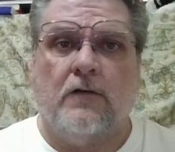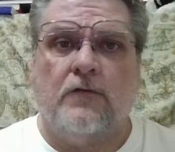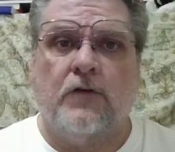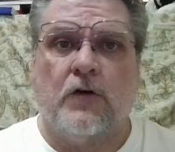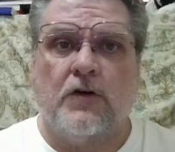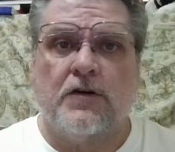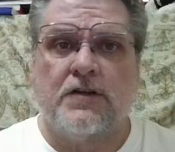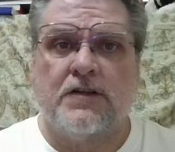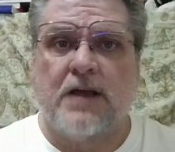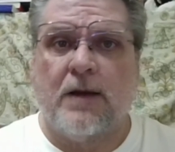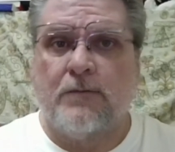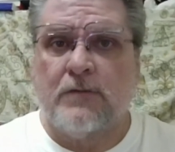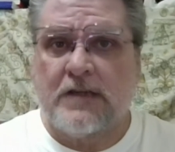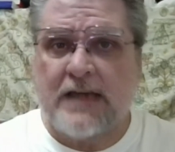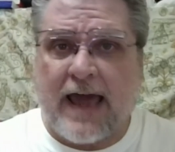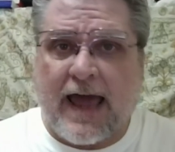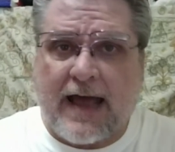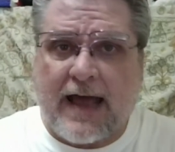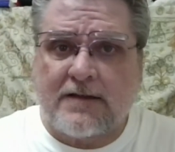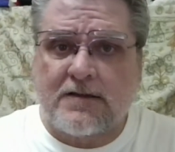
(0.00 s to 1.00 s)
For some
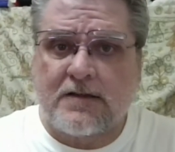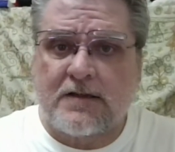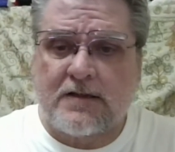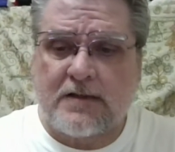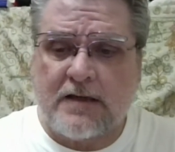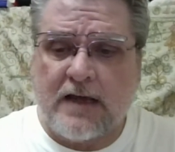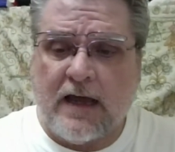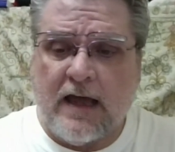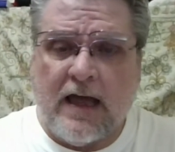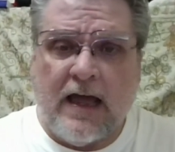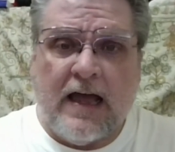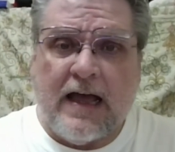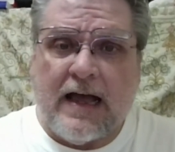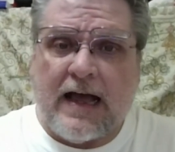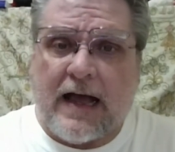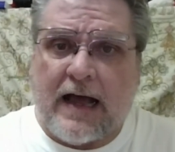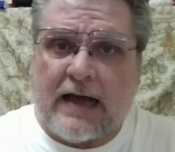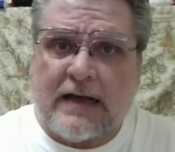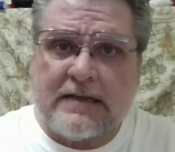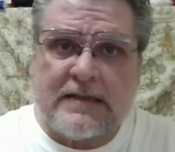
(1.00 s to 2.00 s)
tasks,
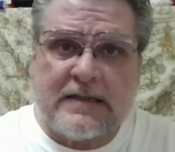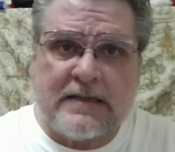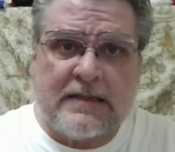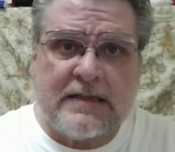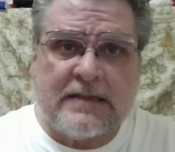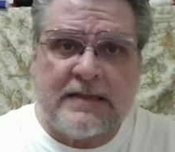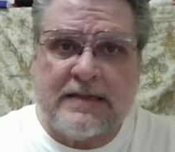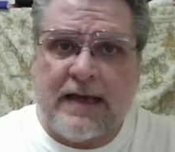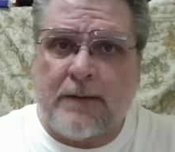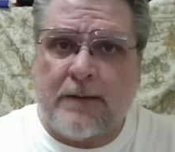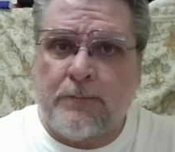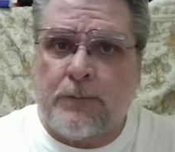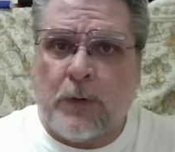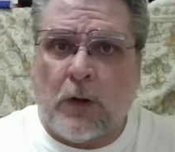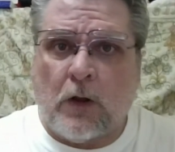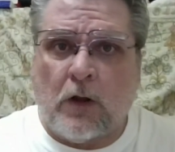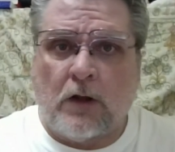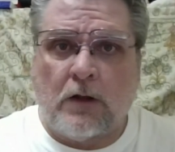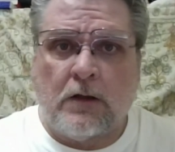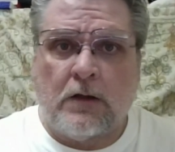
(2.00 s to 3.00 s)
a
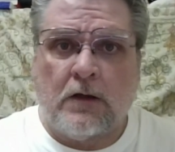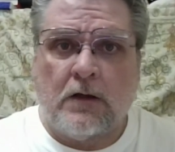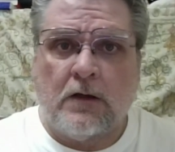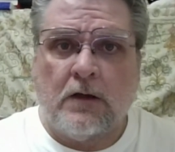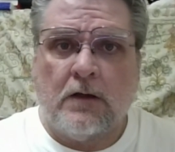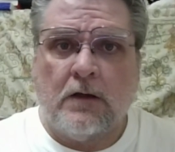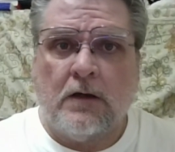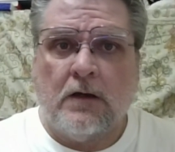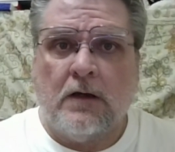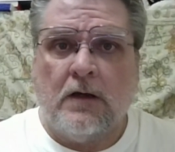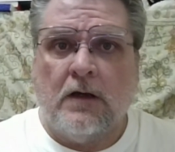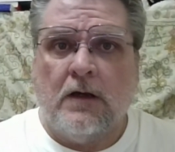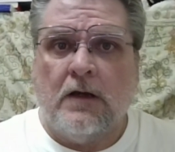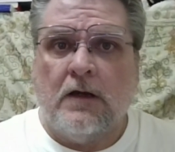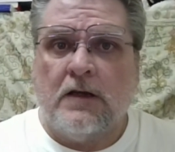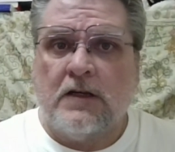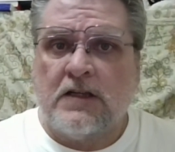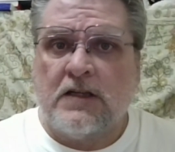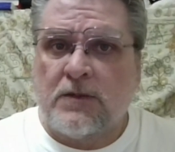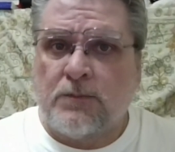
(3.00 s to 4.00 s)
simple
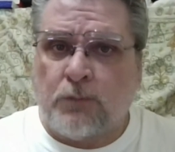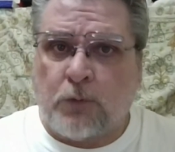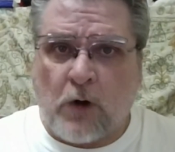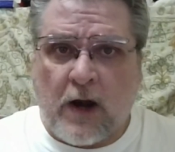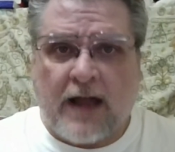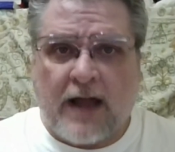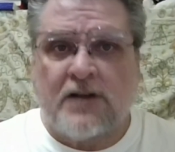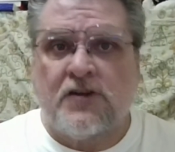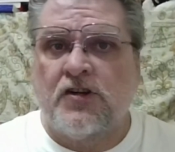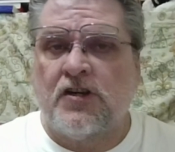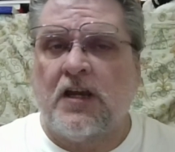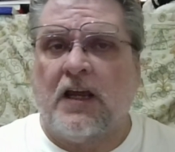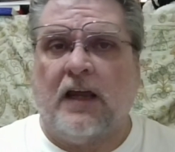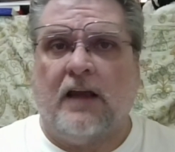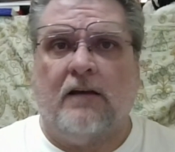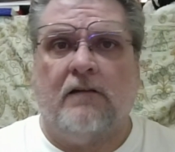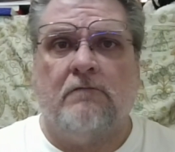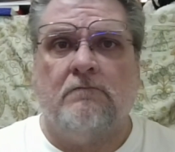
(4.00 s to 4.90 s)
spreadsheet